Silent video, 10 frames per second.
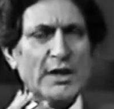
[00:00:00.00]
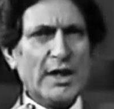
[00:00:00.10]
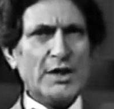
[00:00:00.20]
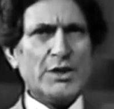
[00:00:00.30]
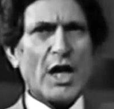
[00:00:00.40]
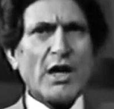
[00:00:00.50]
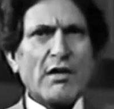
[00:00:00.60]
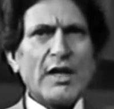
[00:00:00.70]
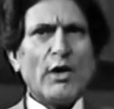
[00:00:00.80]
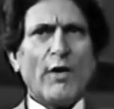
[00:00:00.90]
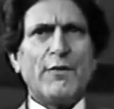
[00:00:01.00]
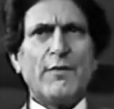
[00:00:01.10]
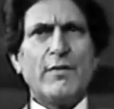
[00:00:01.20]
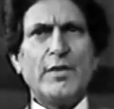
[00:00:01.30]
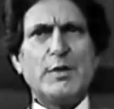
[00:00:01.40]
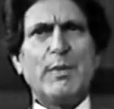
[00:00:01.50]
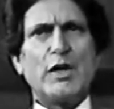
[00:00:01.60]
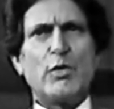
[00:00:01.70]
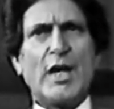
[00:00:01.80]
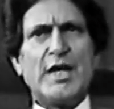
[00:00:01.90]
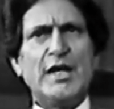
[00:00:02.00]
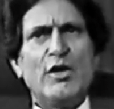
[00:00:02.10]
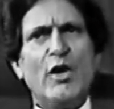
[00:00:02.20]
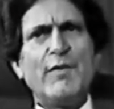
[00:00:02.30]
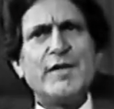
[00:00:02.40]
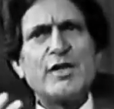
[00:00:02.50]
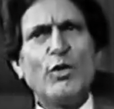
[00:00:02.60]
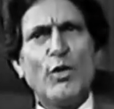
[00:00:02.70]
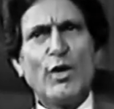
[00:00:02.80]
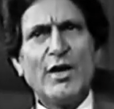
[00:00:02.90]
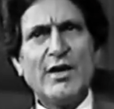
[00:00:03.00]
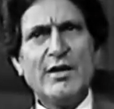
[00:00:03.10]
a genre of spirituality of its own.